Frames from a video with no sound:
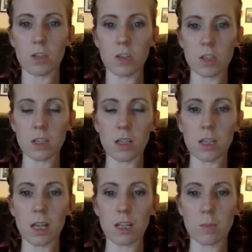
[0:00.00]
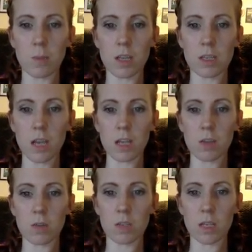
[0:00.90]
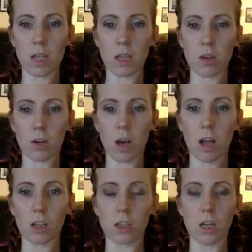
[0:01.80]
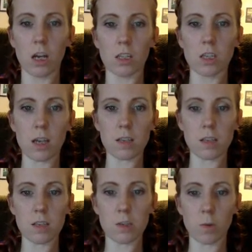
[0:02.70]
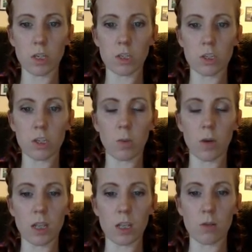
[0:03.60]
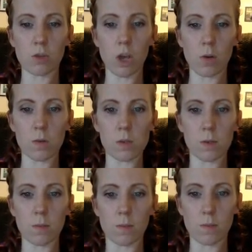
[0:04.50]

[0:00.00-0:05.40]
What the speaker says: just delete that space and you'll see that your color does switch to the one that you chose.